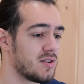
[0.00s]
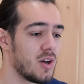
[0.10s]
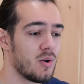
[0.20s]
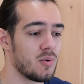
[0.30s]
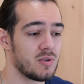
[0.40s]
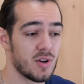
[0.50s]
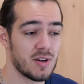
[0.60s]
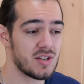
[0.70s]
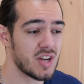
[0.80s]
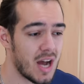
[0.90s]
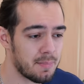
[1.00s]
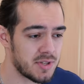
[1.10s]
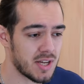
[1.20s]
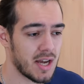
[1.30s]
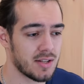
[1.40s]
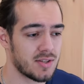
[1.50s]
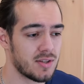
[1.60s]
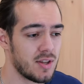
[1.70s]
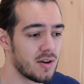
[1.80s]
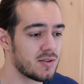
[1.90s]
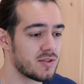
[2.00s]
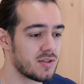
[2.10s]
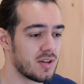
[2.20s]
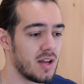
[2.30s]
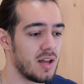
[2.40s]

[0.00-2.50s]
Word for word: no dirty job sites. There's